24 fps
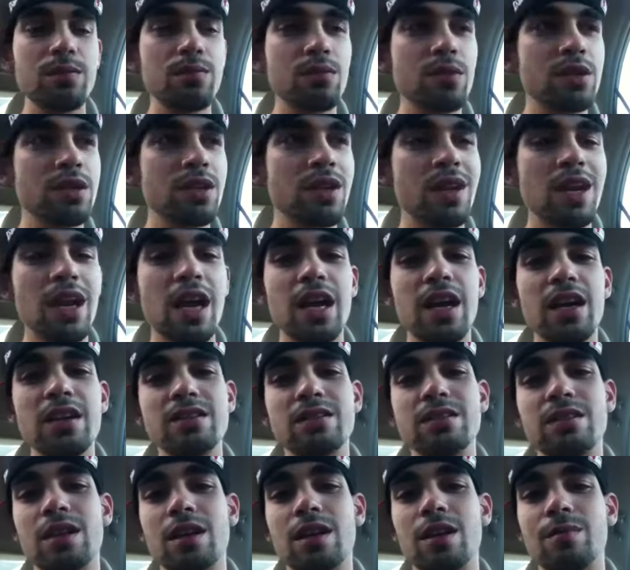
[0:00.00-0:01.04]
But yeah, like I
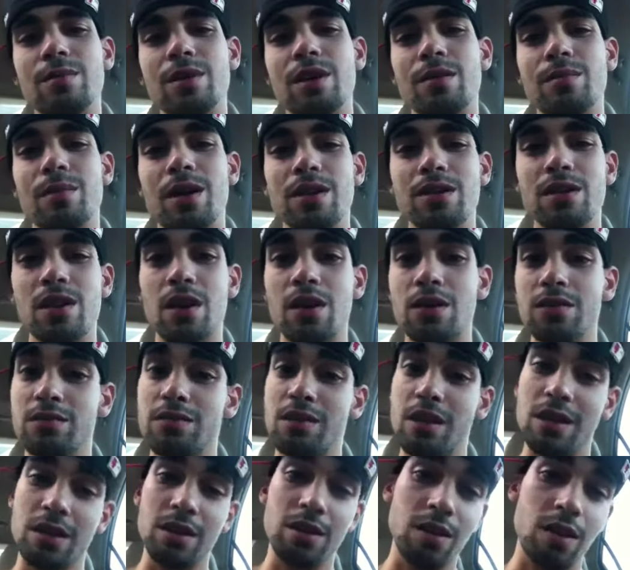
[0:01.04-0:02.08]
said, man, my dog's
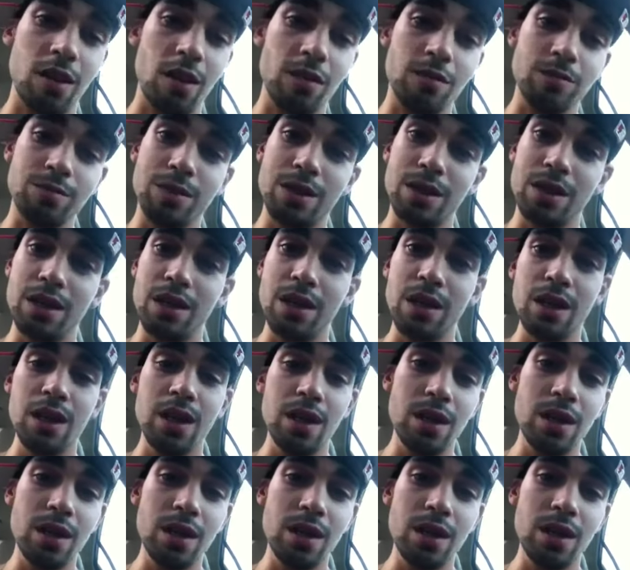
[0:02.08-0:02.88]
taking off, man.